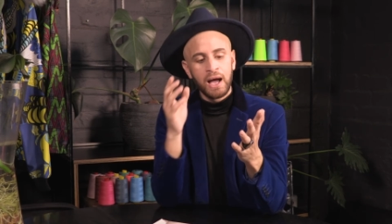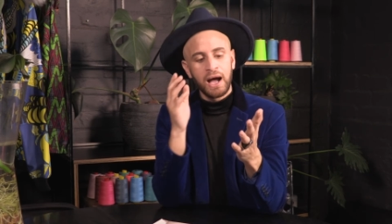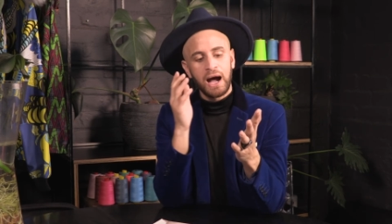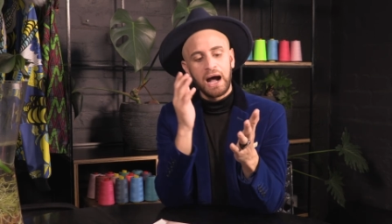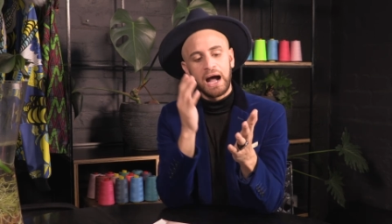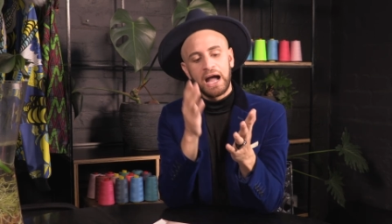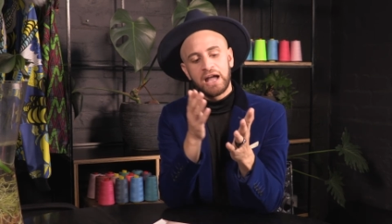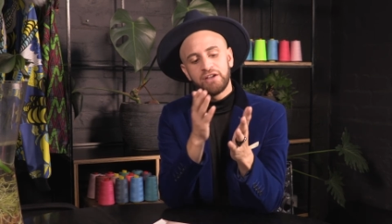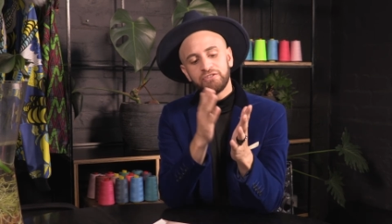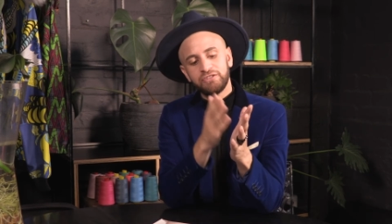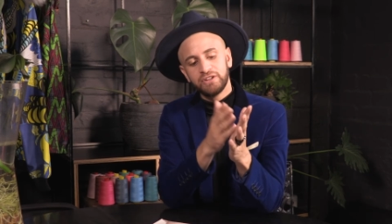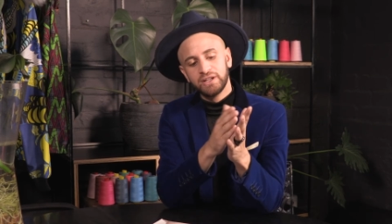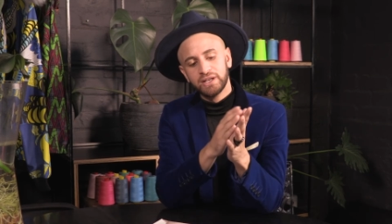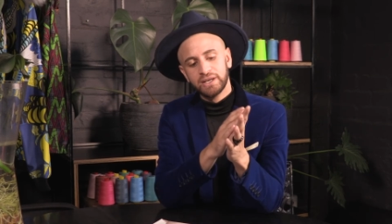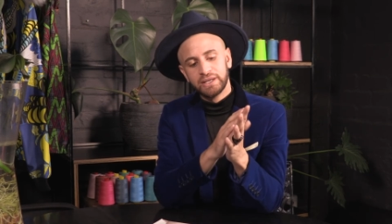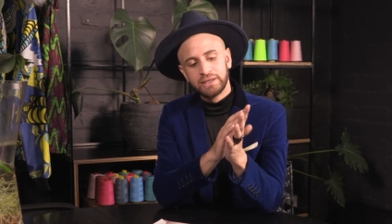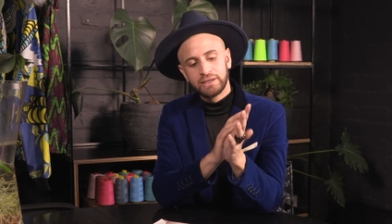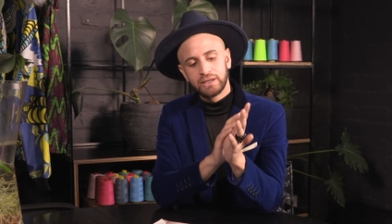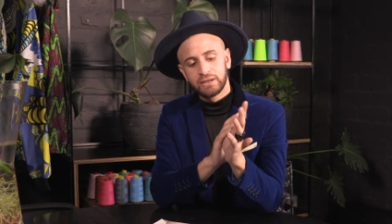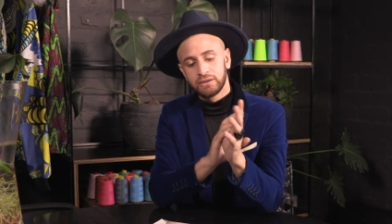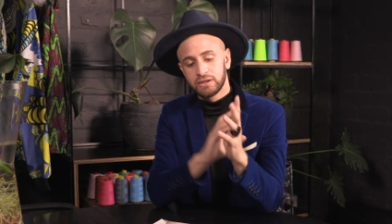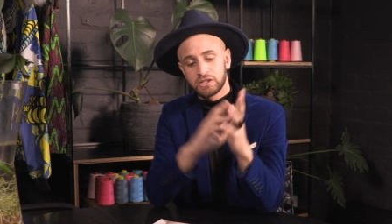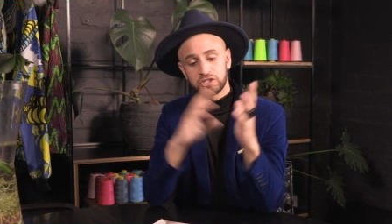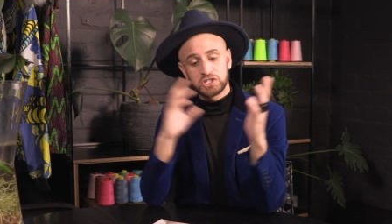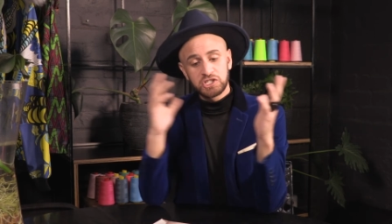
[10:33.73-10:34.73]
I've learned,
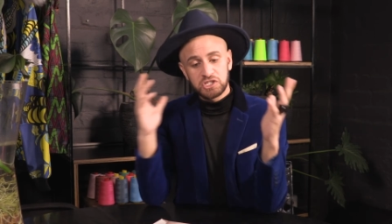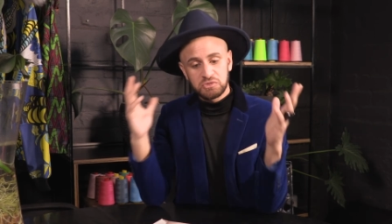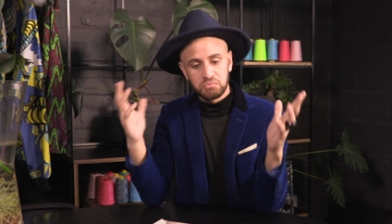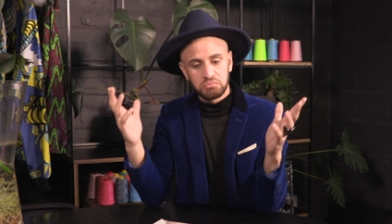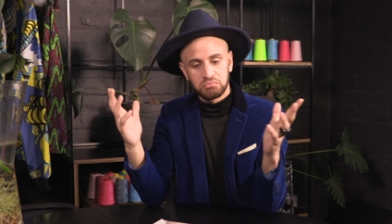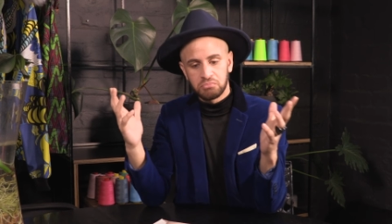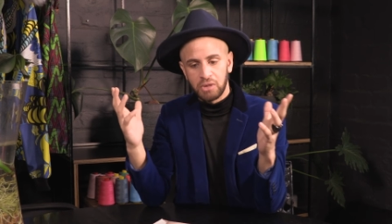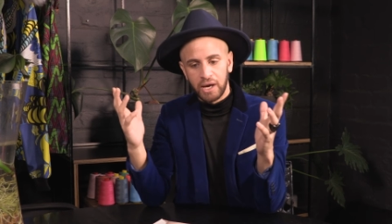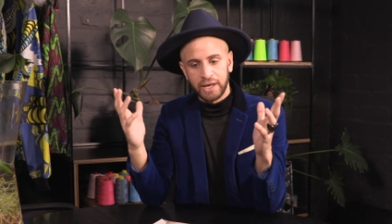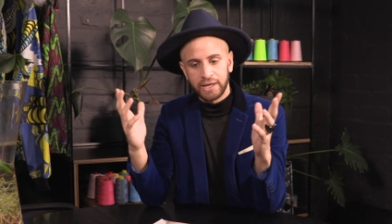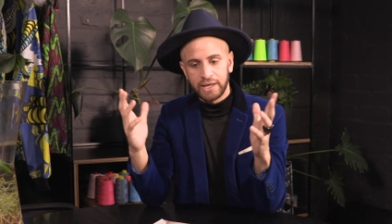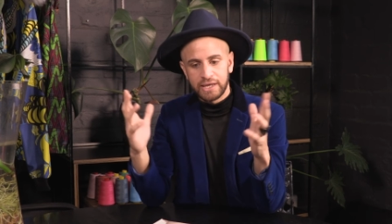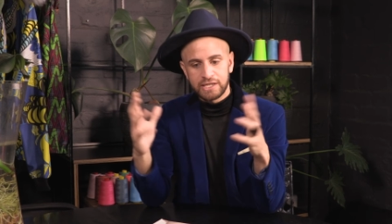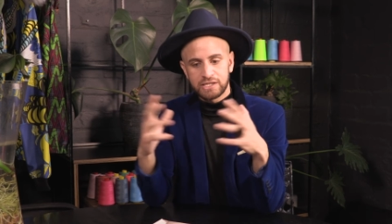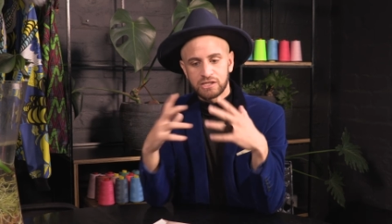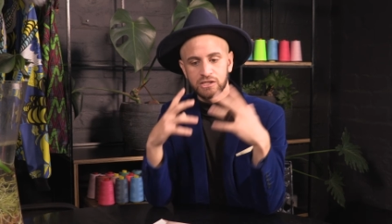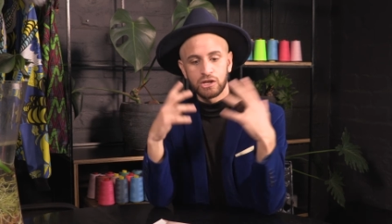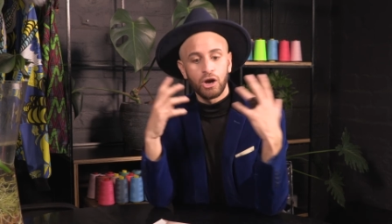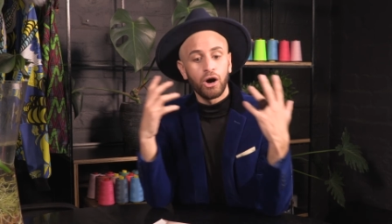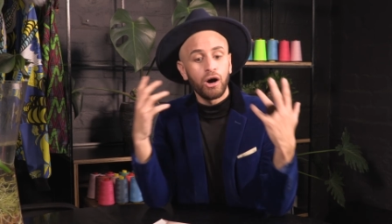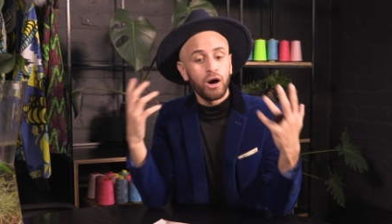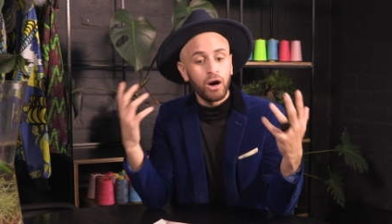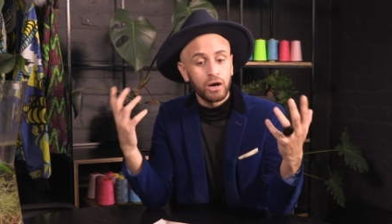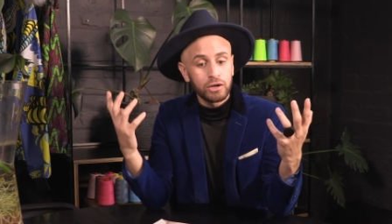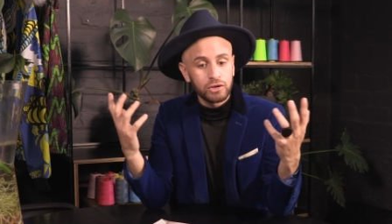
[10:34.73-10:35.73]
and this is, I guess, the
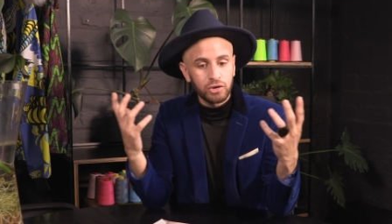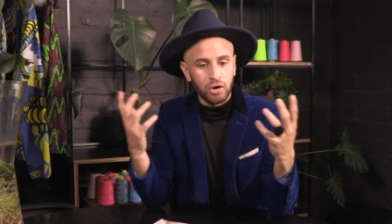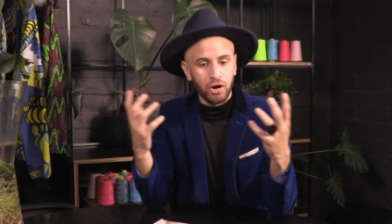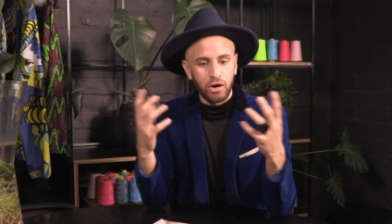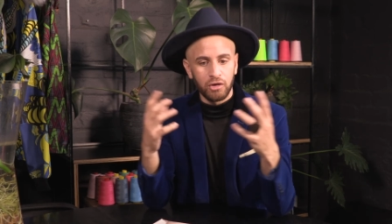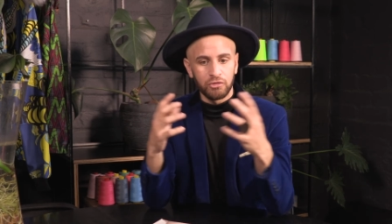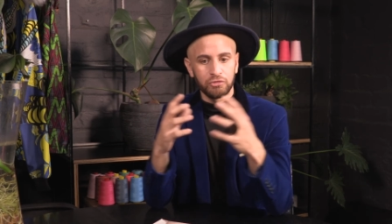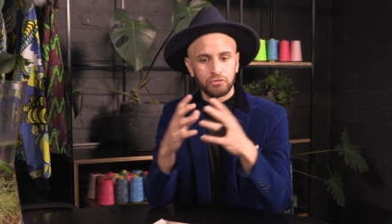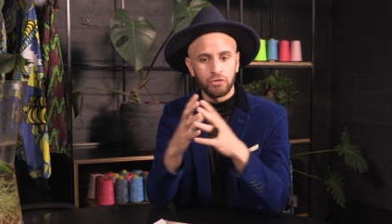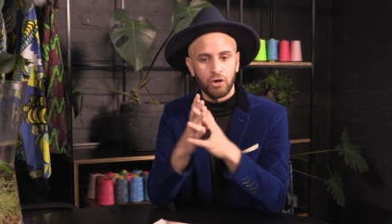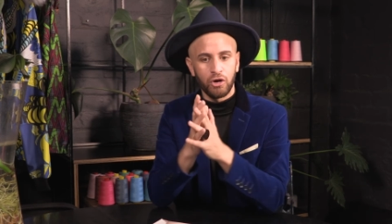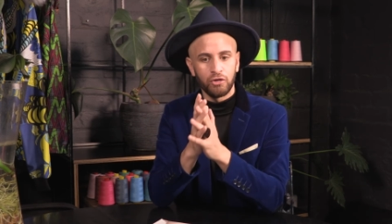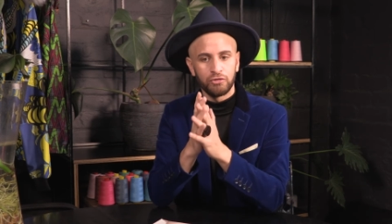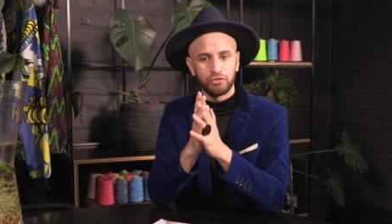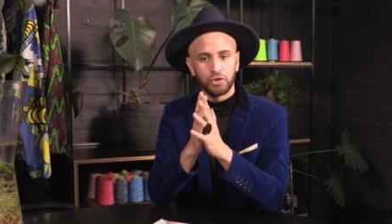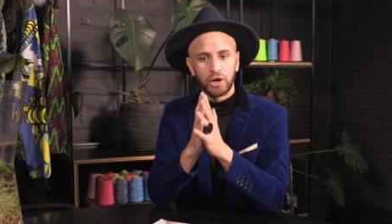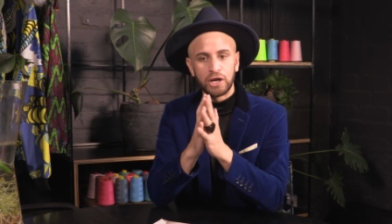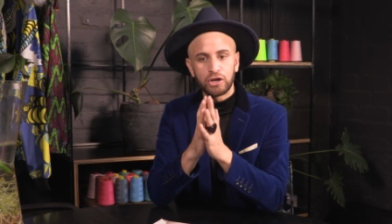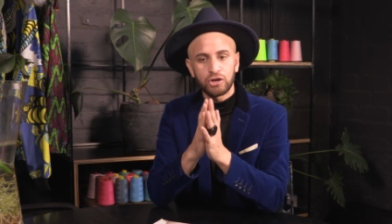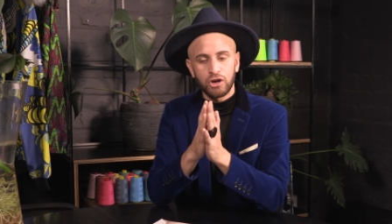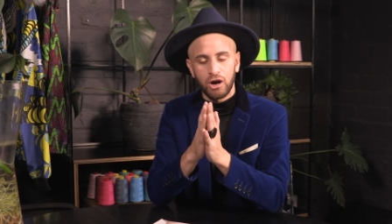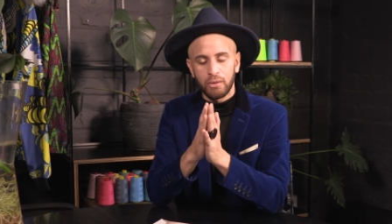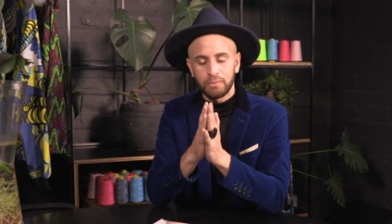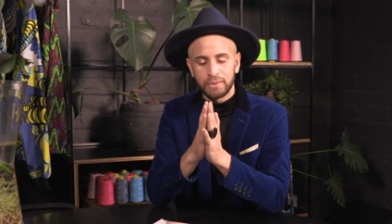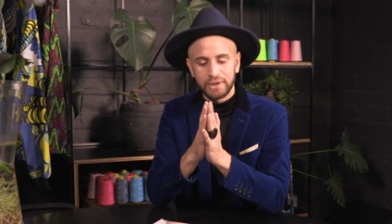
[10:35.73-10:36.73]
art of
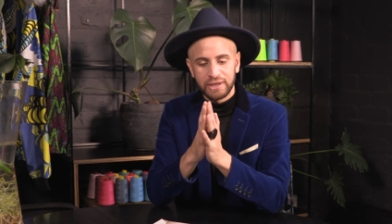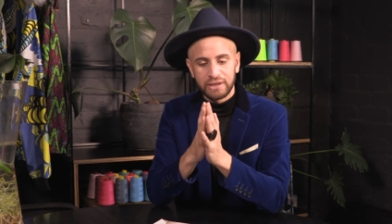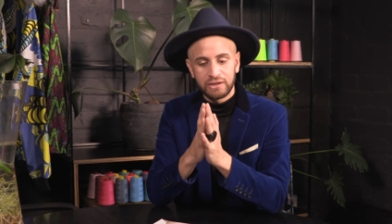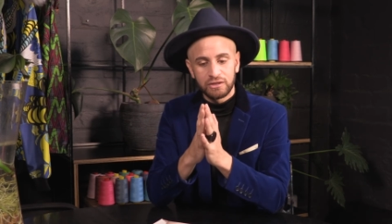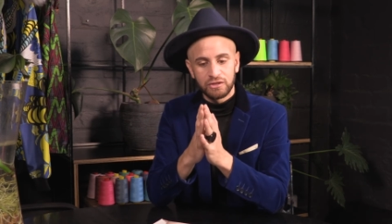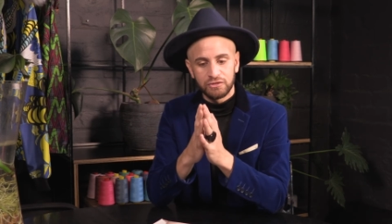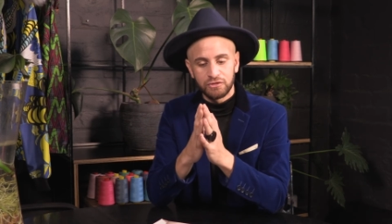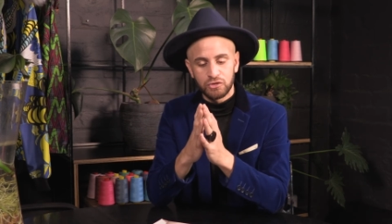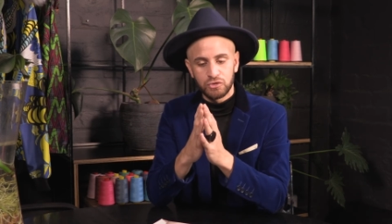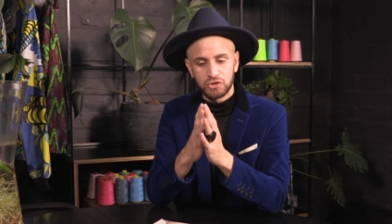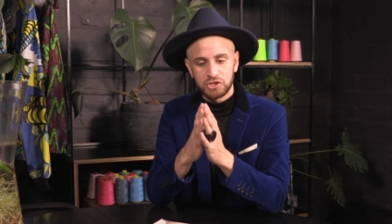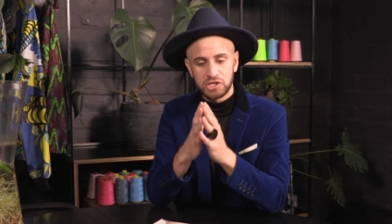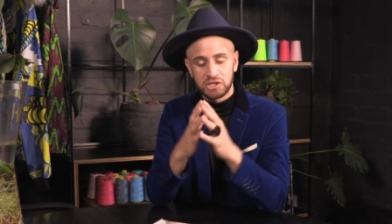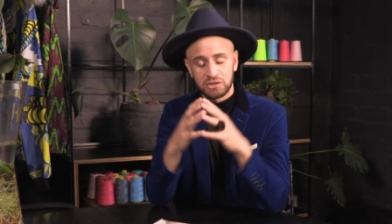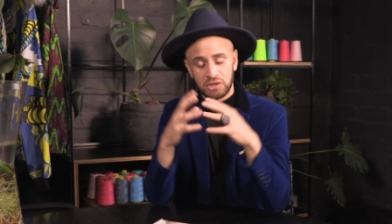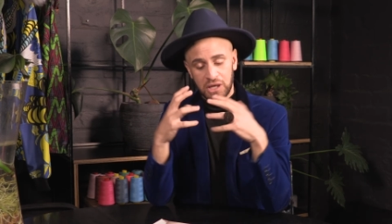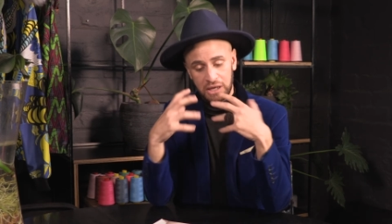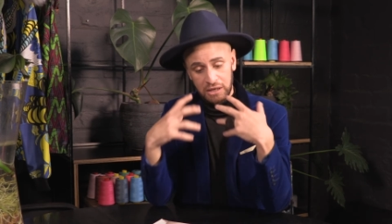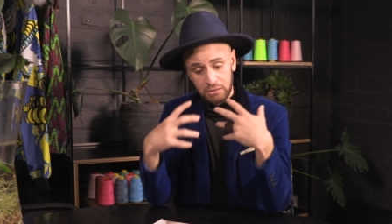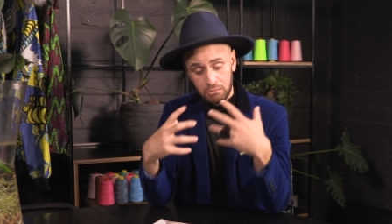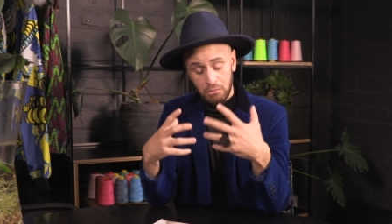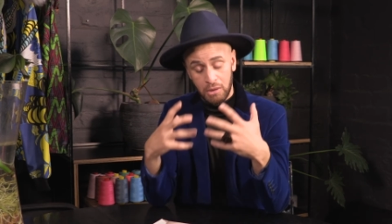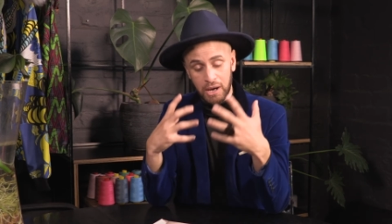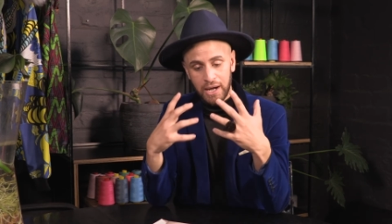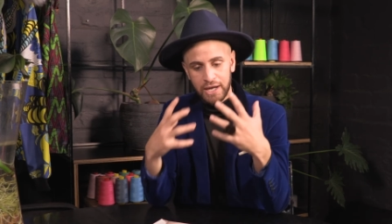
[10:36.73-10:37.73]
red carpet interviews,
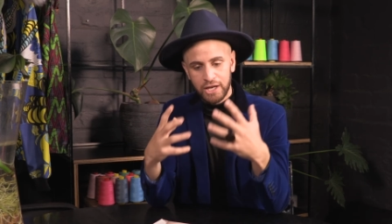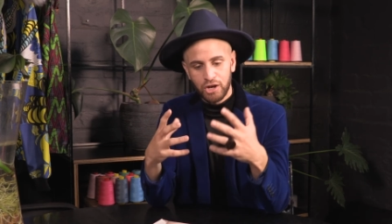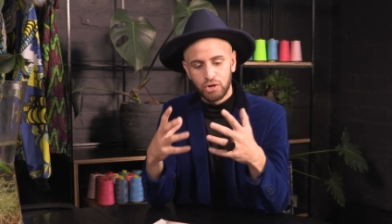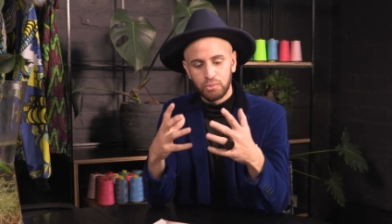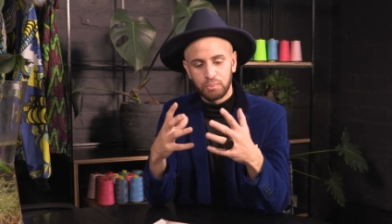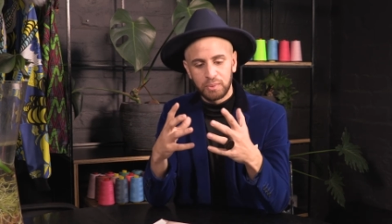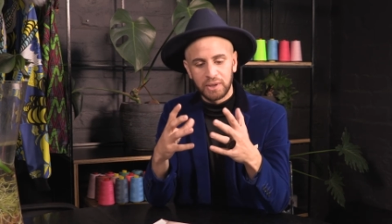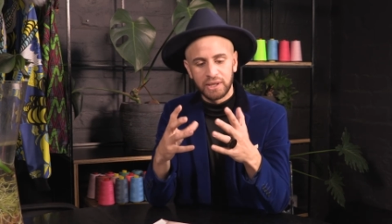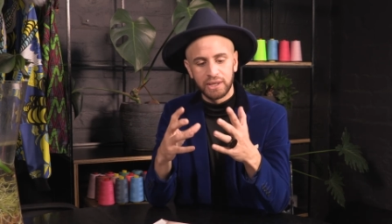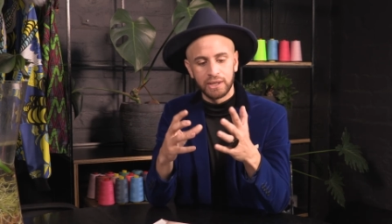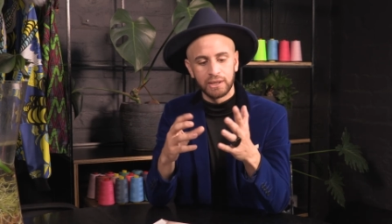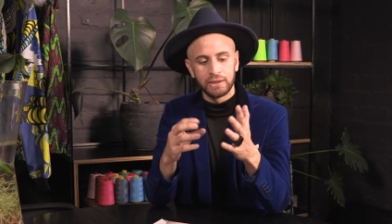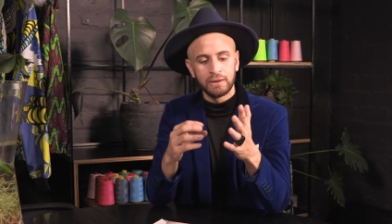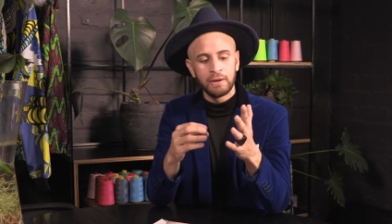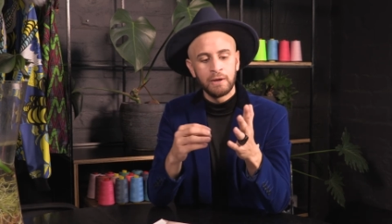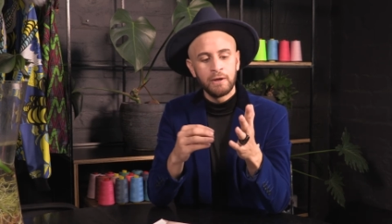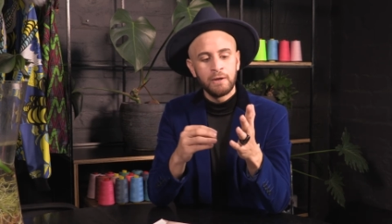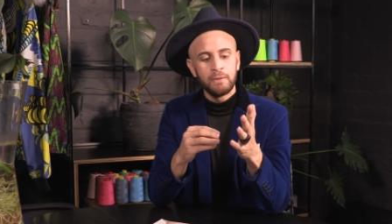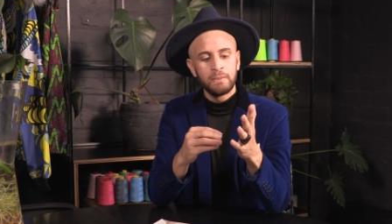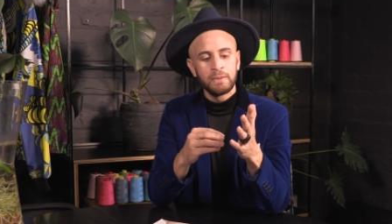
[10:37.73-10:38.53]
in my opinion,